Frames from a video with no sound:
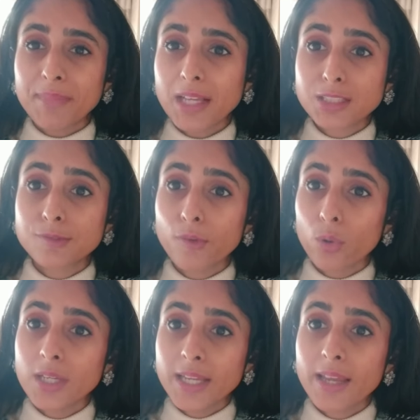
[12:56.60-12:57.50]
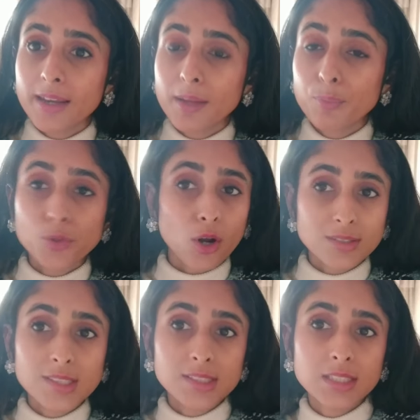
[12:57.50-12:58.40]
exfoliating
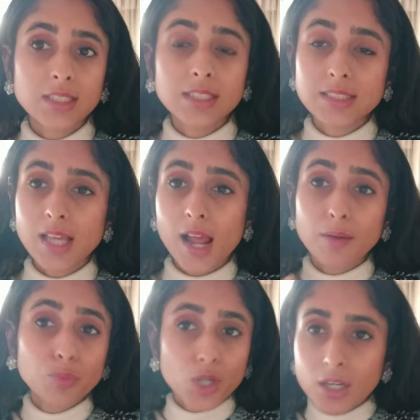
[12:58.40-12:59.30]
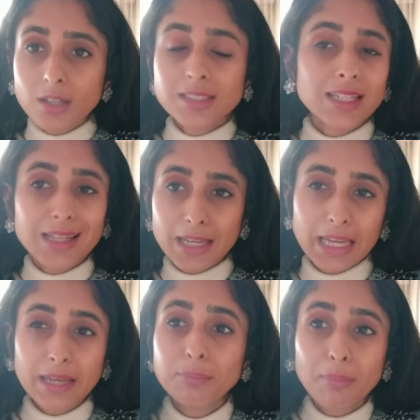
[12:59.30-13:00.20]
processes and products,
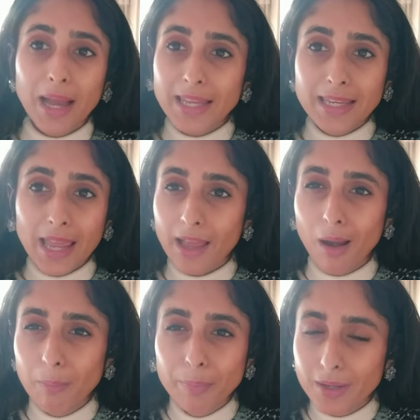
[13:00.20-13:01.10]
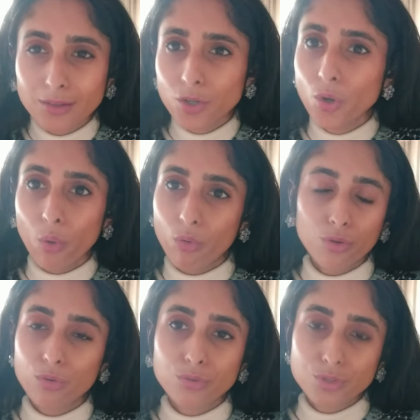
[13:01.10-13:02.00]
it might help, but no,
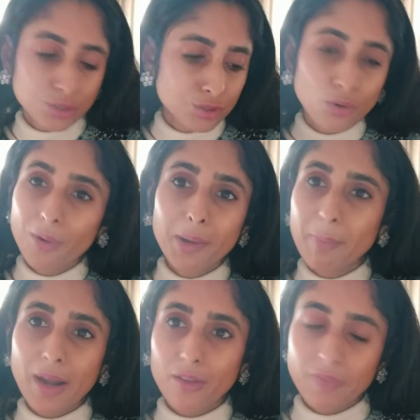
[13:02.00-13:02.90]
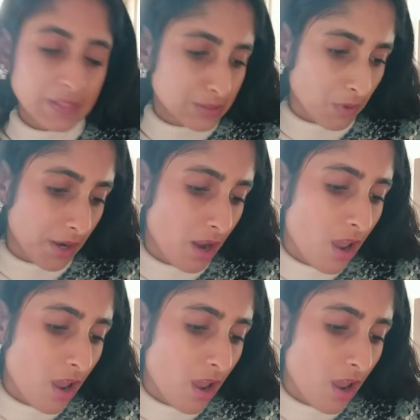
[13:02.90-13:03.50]
just don't depend on this one.